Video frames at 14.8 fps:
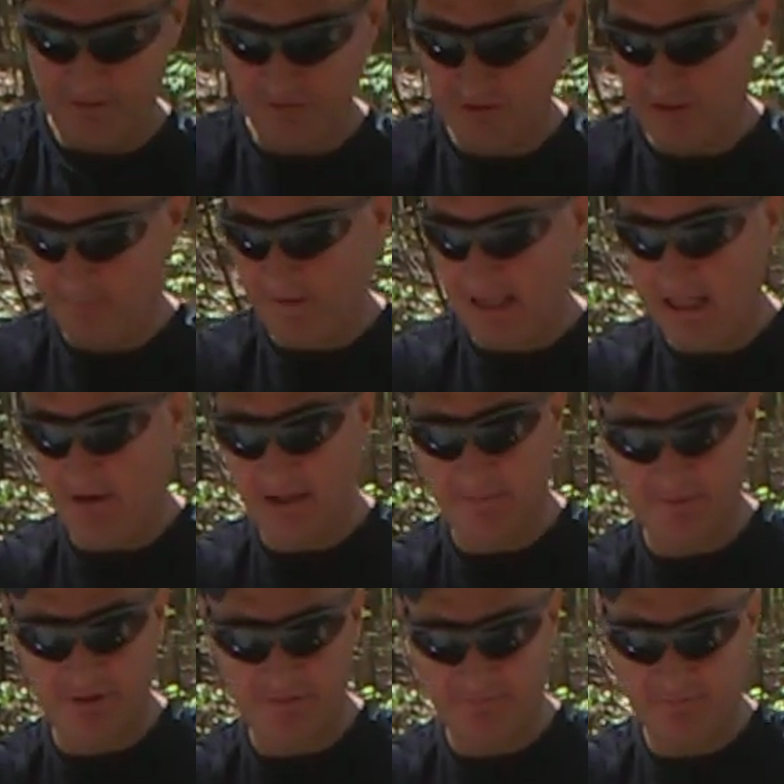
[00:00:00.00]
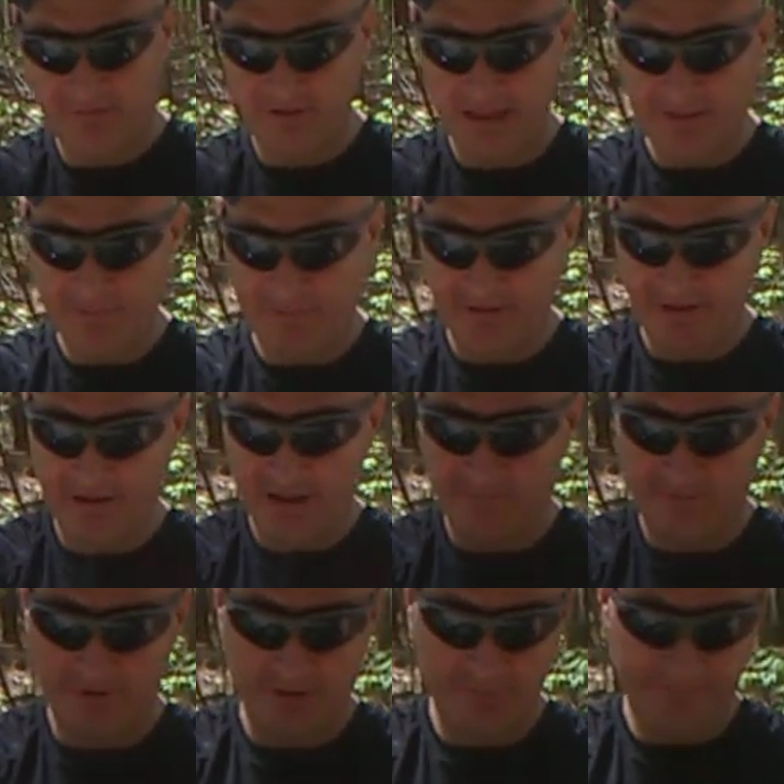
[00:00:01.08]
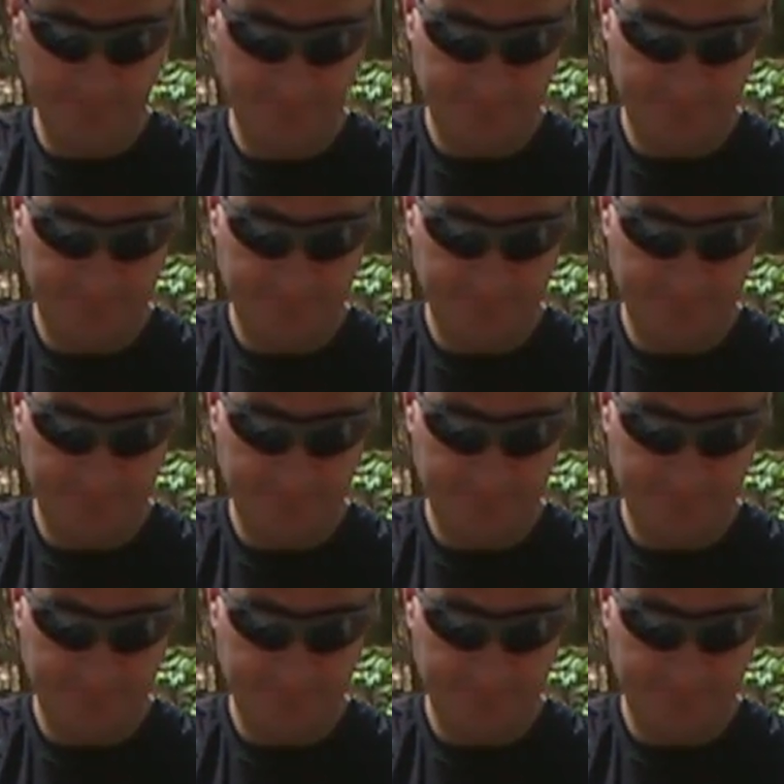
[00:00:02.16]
Those are the and I'm going to keep everything covered up.